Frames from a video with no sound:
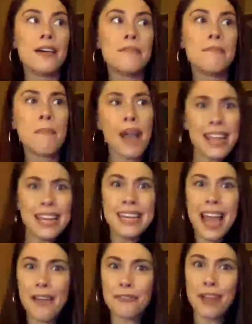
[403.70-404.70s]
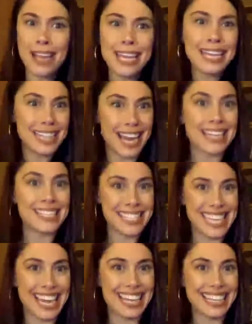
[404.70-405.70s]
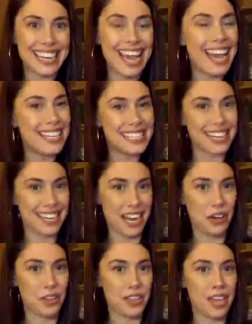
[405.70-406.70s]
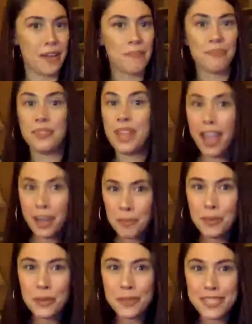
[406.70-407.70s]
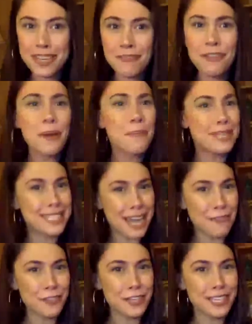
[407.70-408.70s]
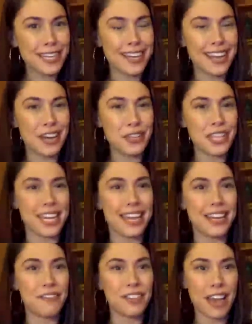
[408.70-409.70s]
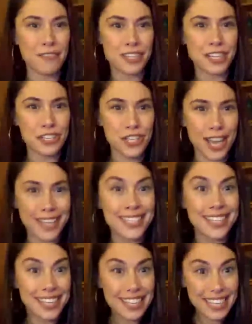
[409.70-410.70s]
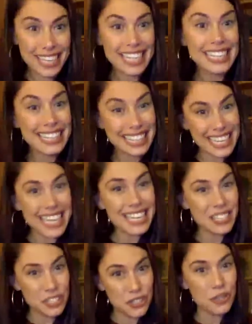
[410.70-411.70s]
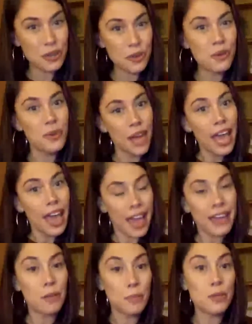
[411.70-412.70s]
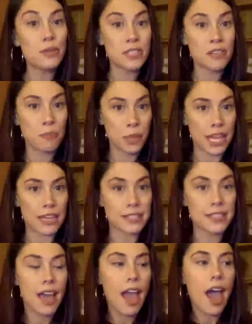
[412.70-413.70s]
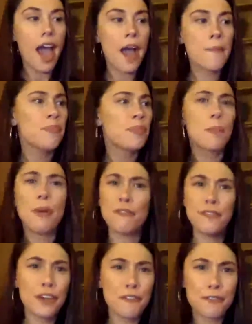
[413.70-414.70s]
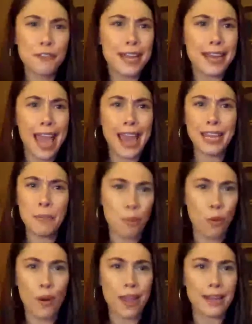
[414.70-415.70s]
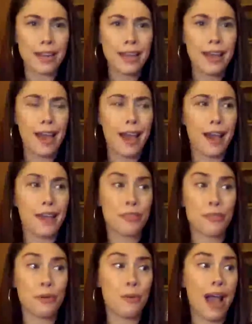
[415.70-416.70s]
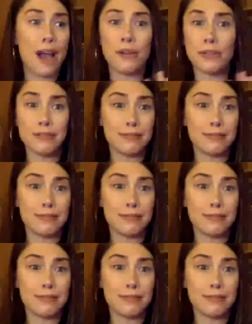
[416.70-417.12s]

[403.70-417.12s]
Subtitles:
might not recognize yet as unhealthy. Not abusive, but definitely unhealthy, and if left unchecked, can lead to an abusive place. But feel free at any point throughout